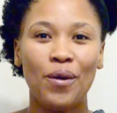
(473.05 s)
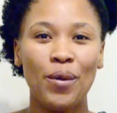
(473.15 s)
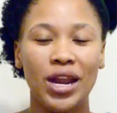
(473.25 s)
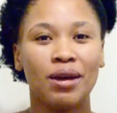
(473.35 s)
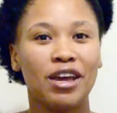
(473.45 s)

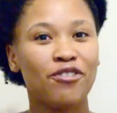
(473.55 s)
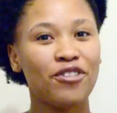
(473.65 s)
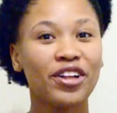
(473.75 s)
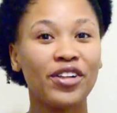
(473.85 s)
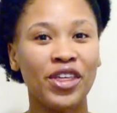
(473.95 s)
when I
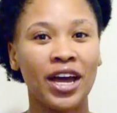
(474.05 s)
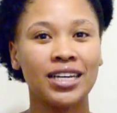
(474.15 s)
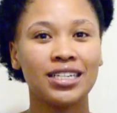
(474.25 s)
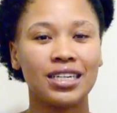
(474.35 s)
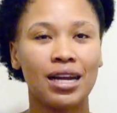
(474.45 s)
feel
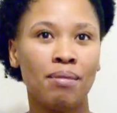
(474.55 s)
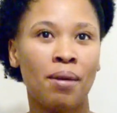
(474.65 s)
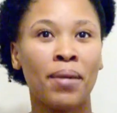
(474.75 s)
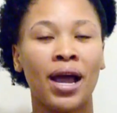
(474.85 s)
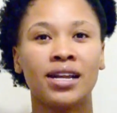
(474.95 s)
that in
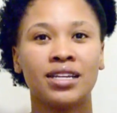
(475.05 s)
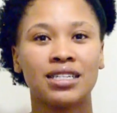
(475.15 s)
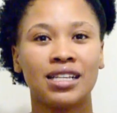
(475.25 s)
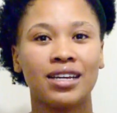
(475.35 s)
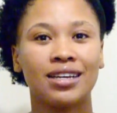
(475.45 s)
my mind,
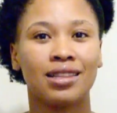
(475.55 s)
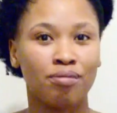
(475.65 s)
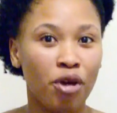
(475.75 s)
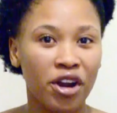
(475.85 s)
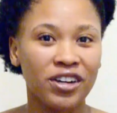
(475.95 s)
it's like the
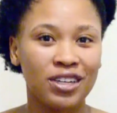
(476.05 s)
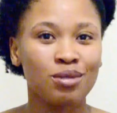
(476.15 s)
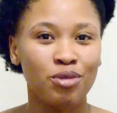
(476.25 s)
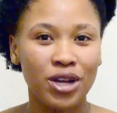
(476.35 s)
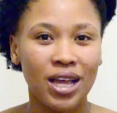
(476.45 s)
product is
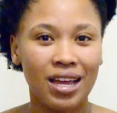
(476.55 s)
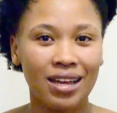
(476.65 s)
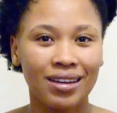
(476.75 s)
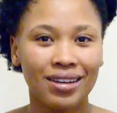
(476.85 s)
working.